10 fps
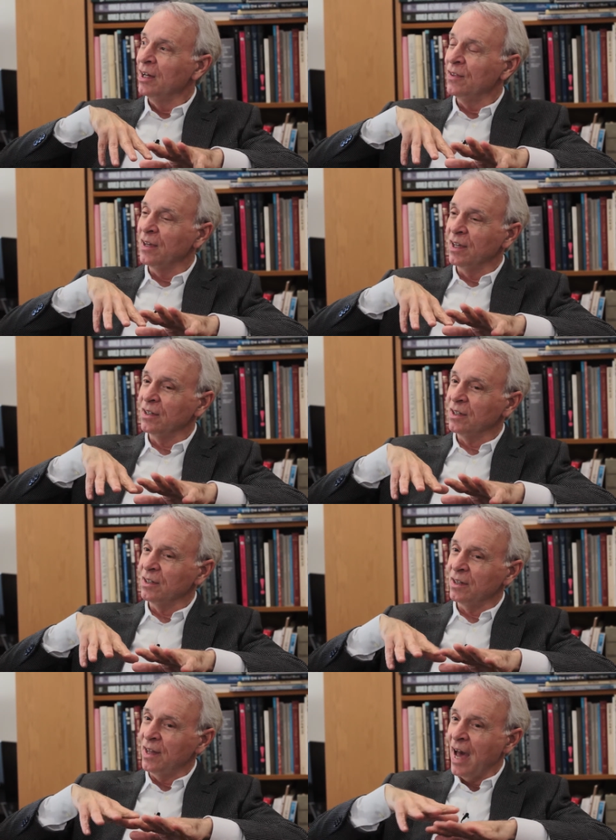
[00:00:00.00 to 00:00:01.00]
then
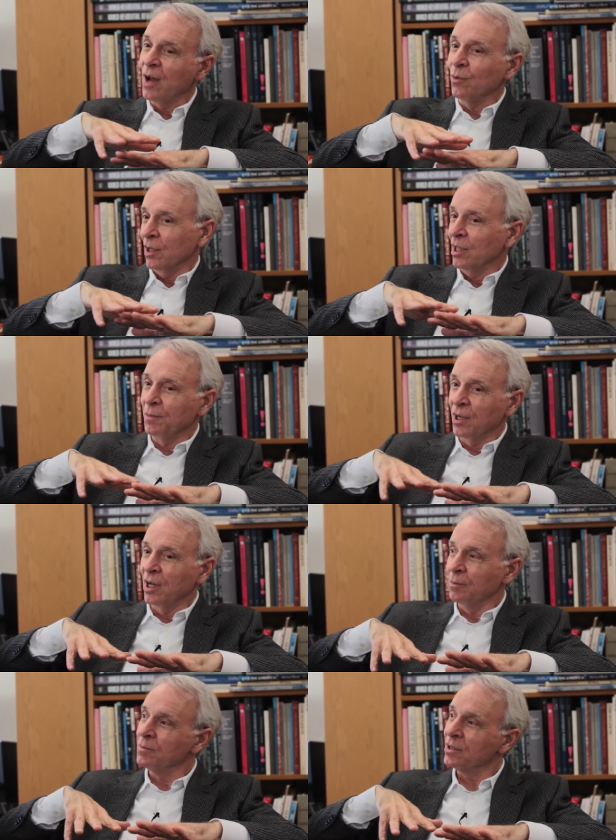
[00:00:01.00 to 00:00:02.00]
that really
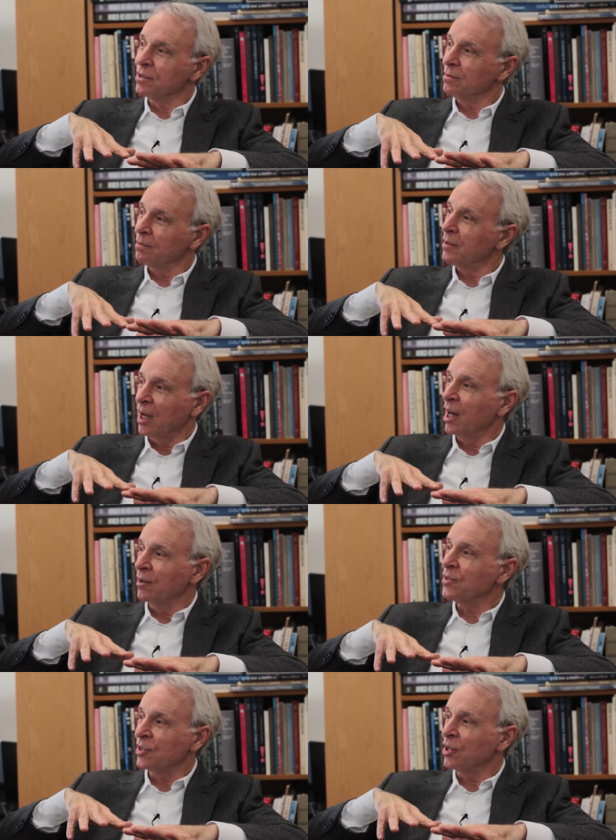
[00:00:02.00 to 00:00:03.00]
becomes the kind
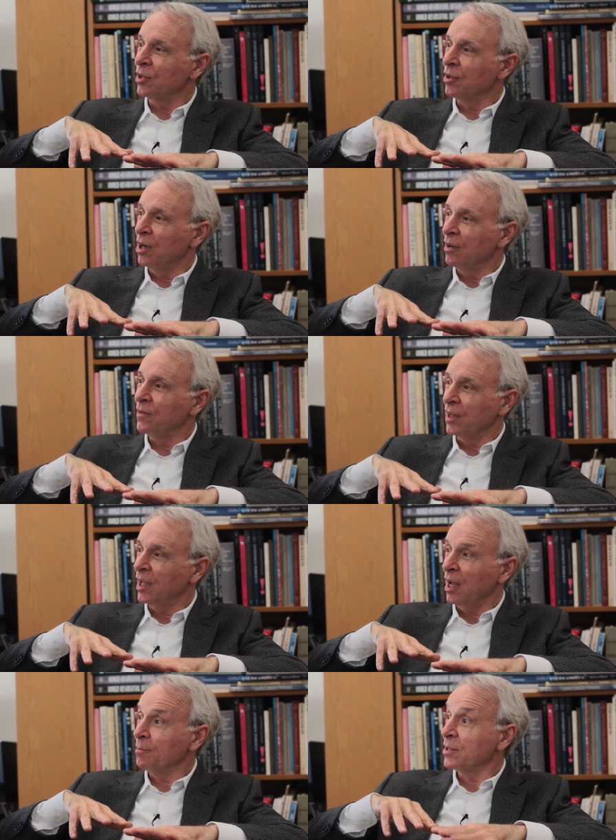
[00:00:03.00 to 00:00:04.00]
of center of the
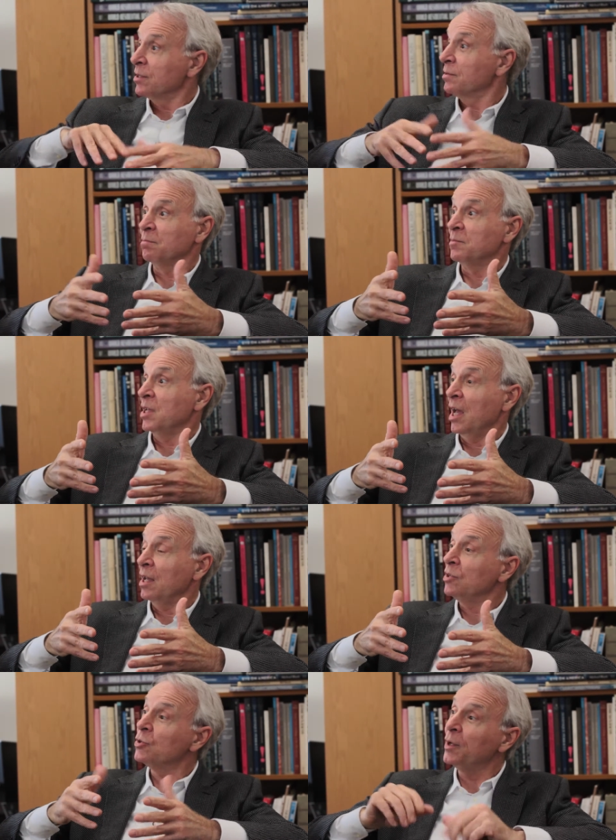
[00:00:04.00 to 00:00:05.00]
campus,
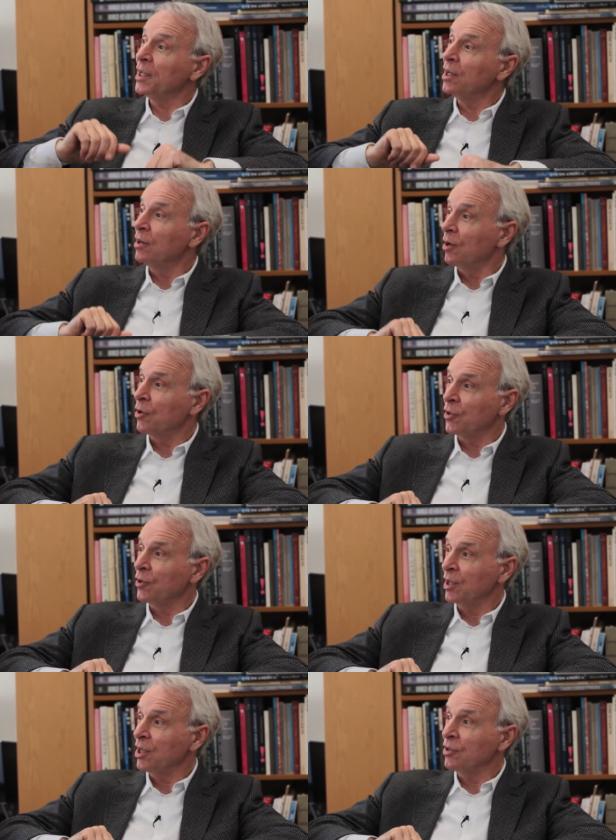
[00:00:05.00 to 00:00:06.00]
say 20 or
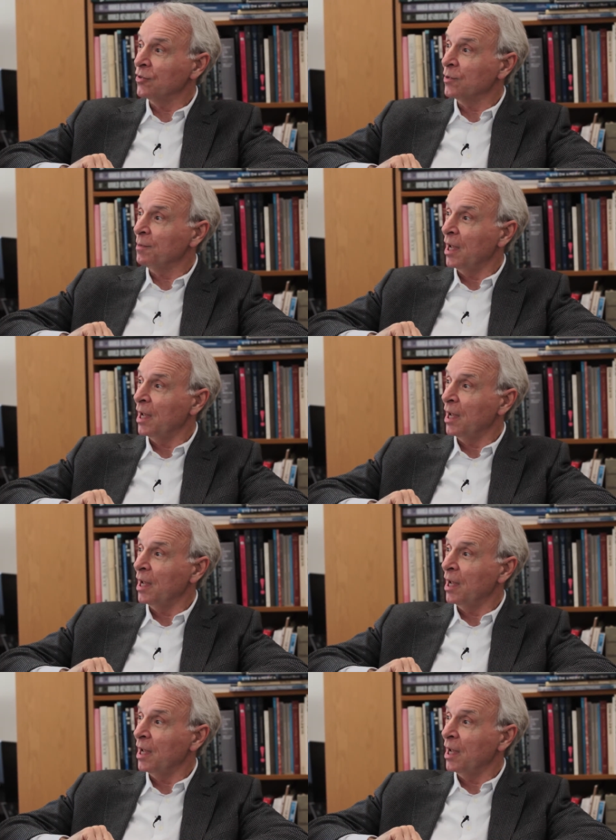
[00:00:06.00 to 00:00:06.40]
30 years from